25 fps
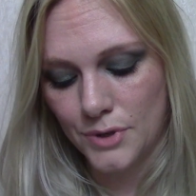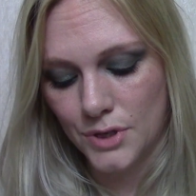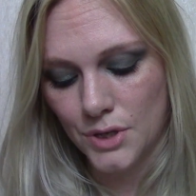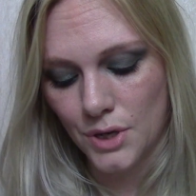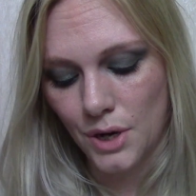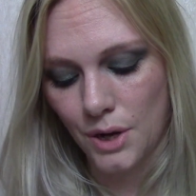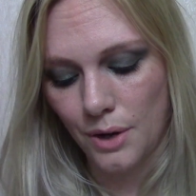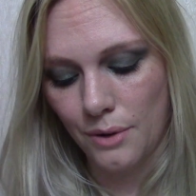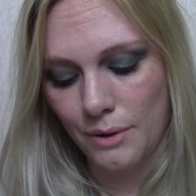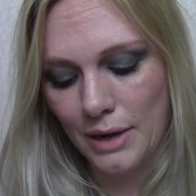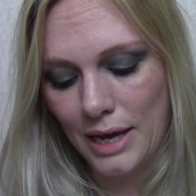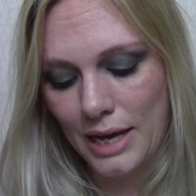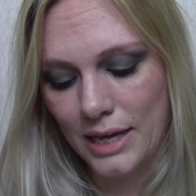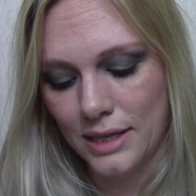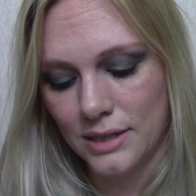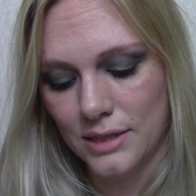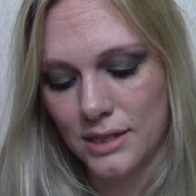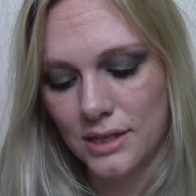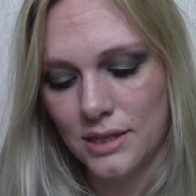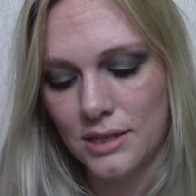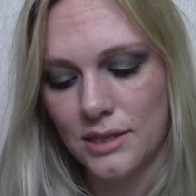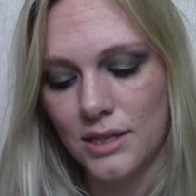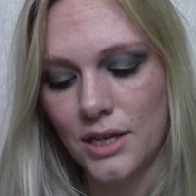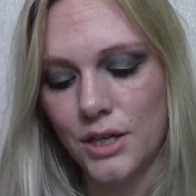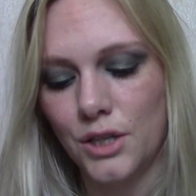So
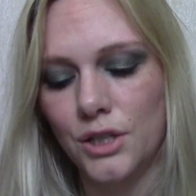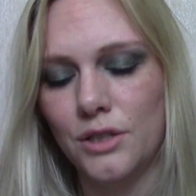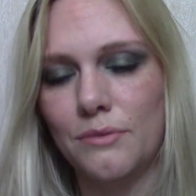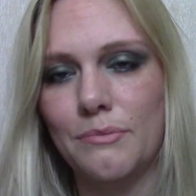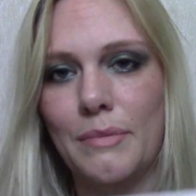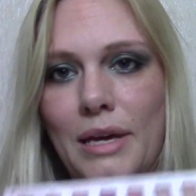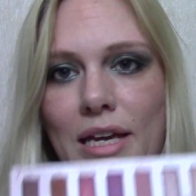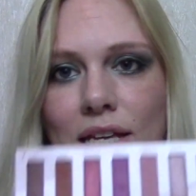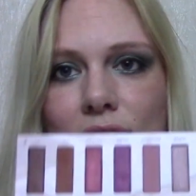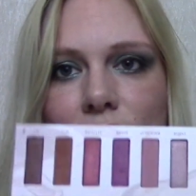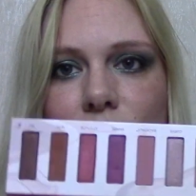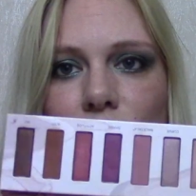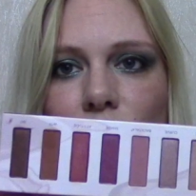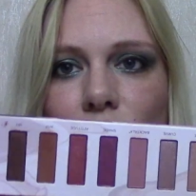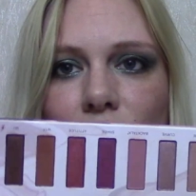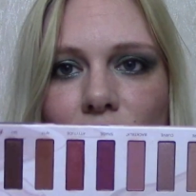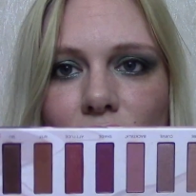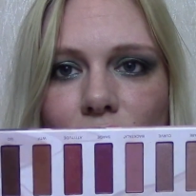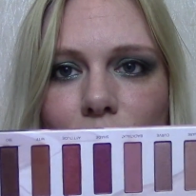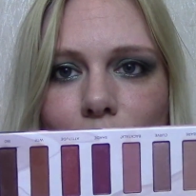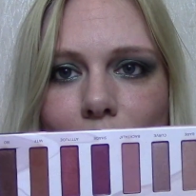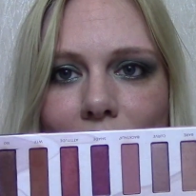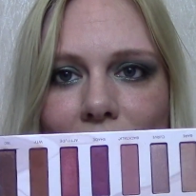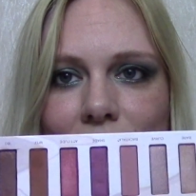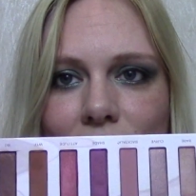it's a good mix of kind
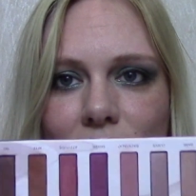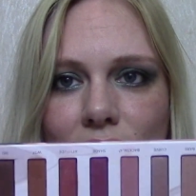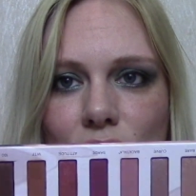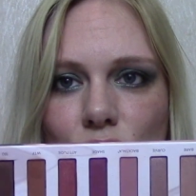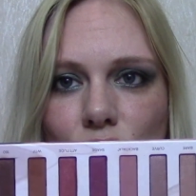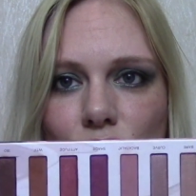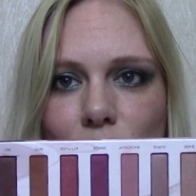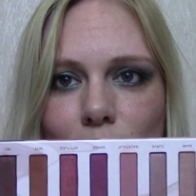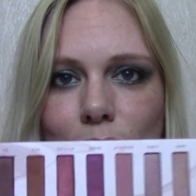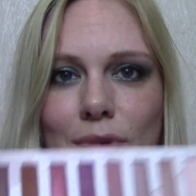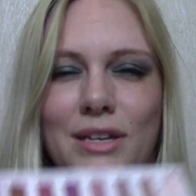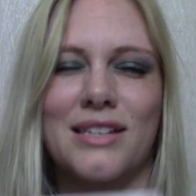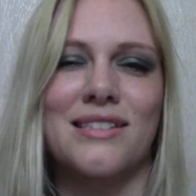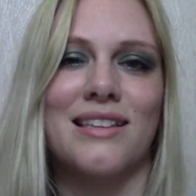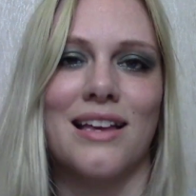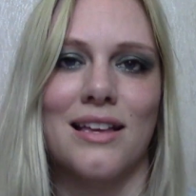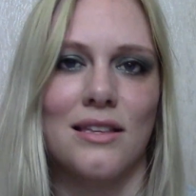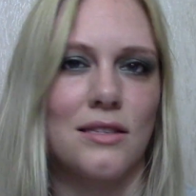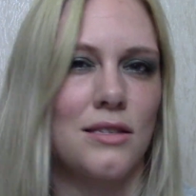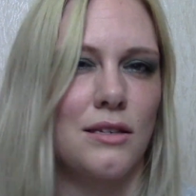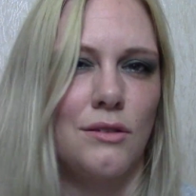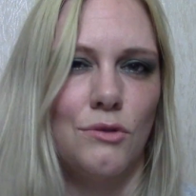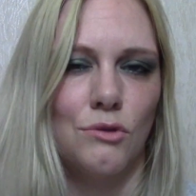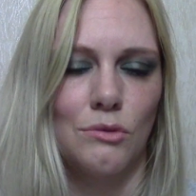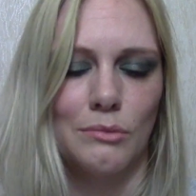of mattes and shimmers,
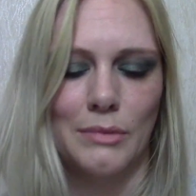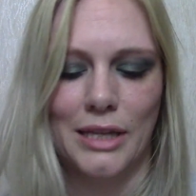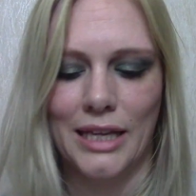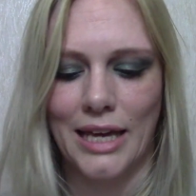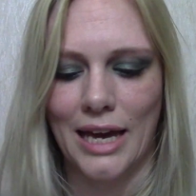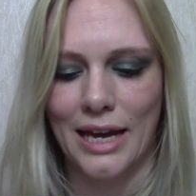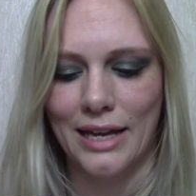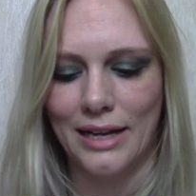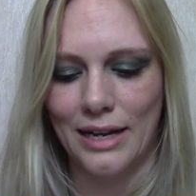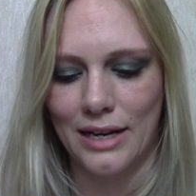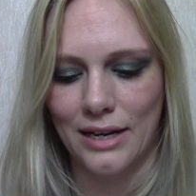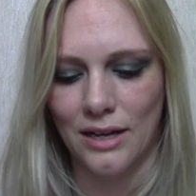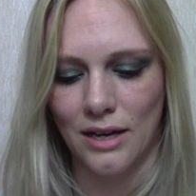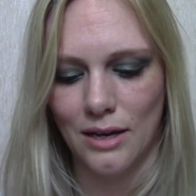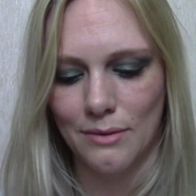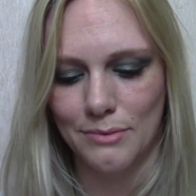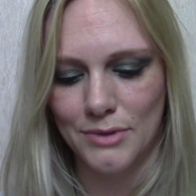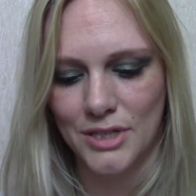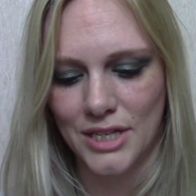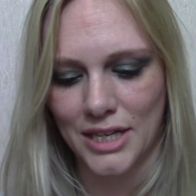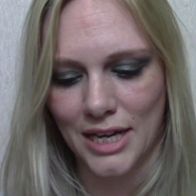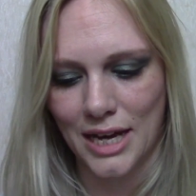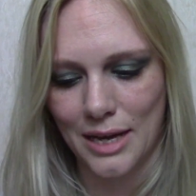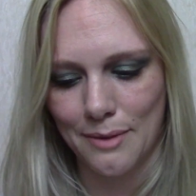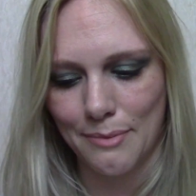as you normally get in any
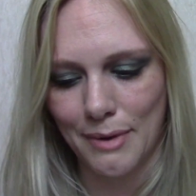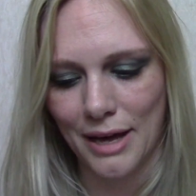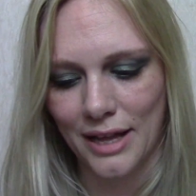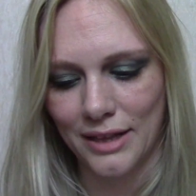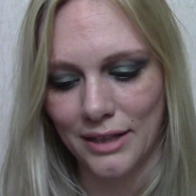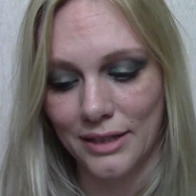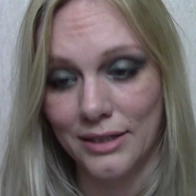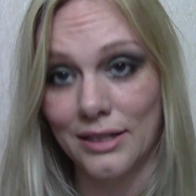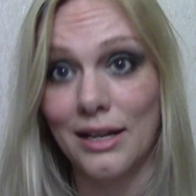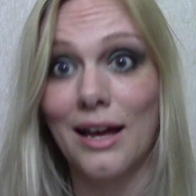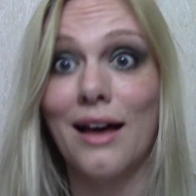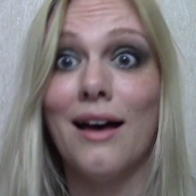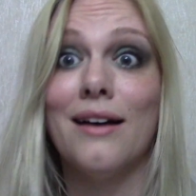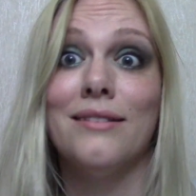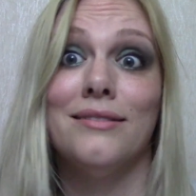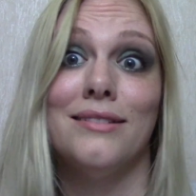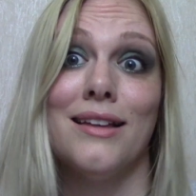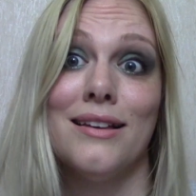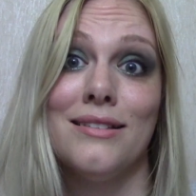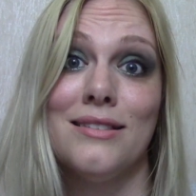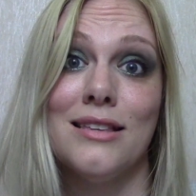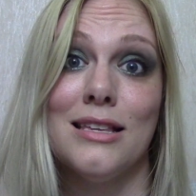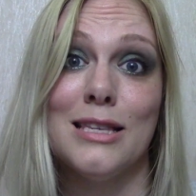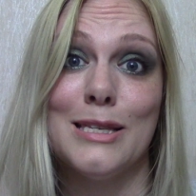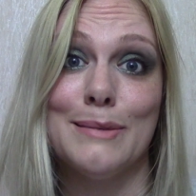Urban Decay palette,
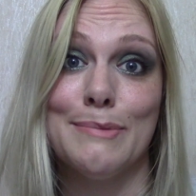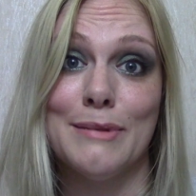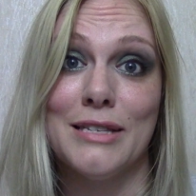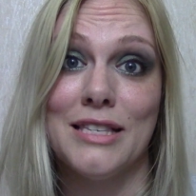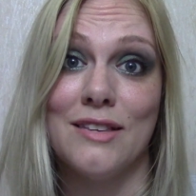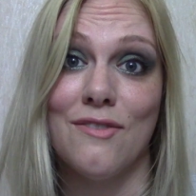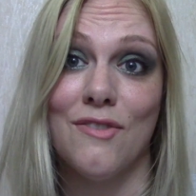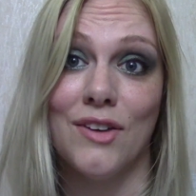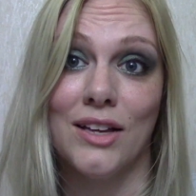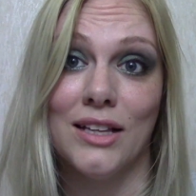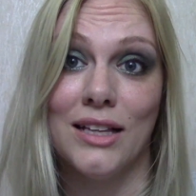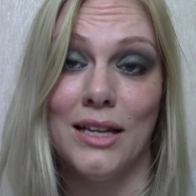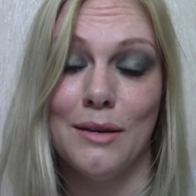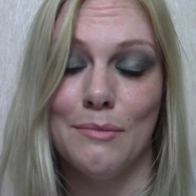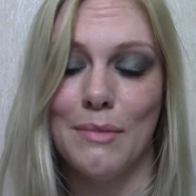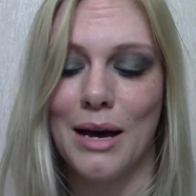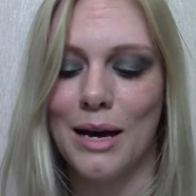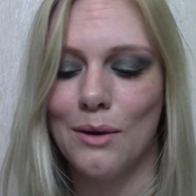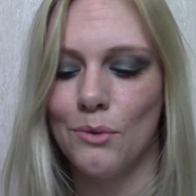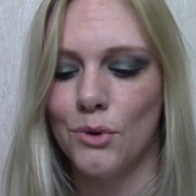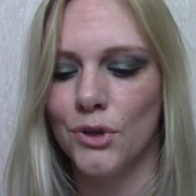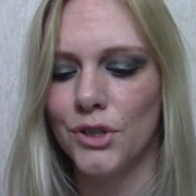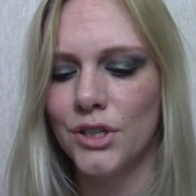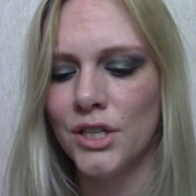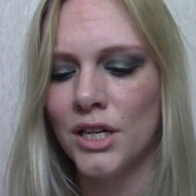unless it's specifically a
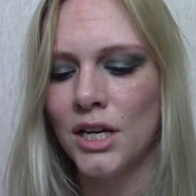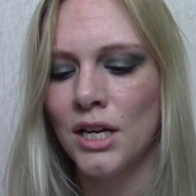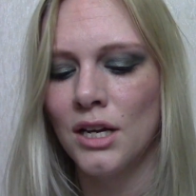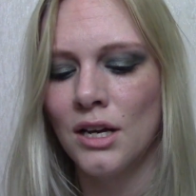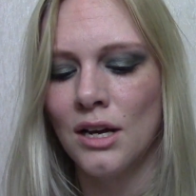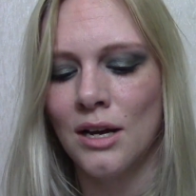matte one.